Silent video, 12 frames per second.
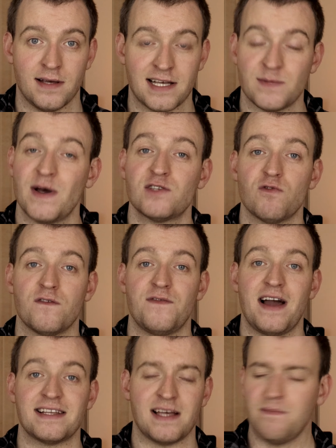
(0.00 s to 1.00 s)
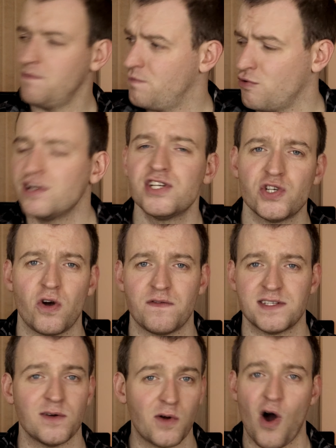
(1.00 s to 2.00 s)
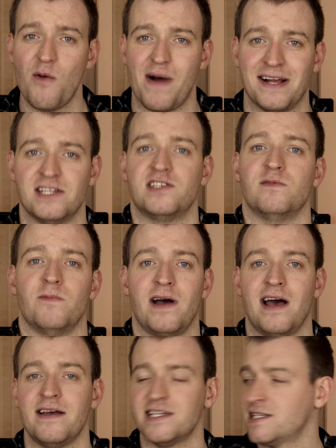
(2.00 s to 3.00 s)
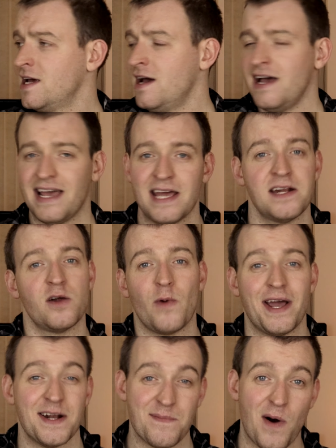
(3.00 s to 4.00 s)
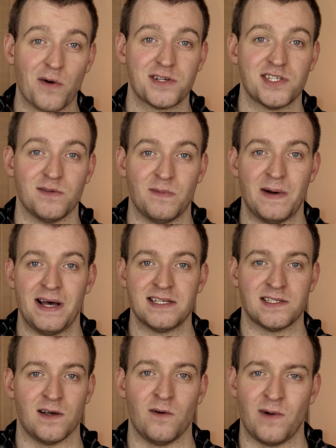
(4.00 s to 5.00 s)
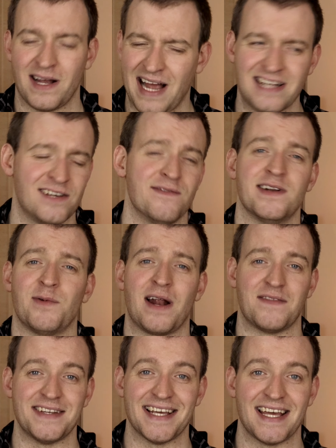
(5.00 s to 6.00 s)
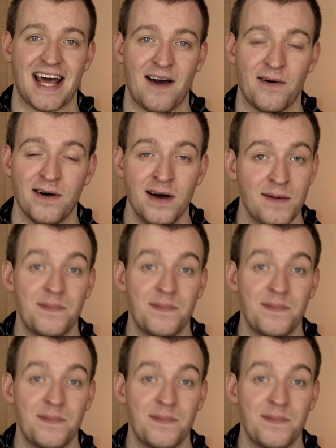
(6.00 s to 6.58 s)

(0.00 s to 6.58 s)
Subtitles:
As a matter of fact, I'm pretty sure I've still got mine somewhere. It's hidden away in a box somewhere, so I don't really want to have to dig it out.